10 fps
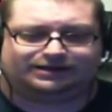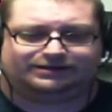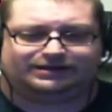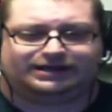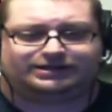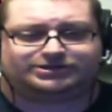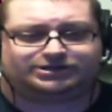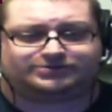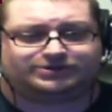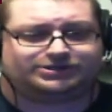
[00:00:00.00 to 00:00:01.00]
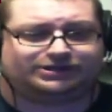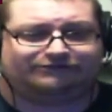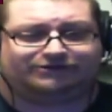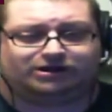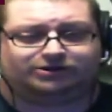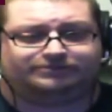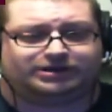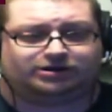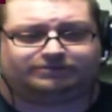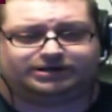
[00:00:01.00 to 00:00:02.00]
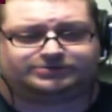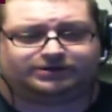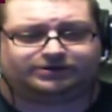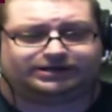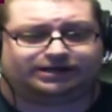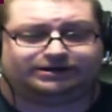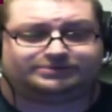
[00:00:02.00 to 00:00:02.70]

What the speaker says: he just recently followed me on my Twitter account.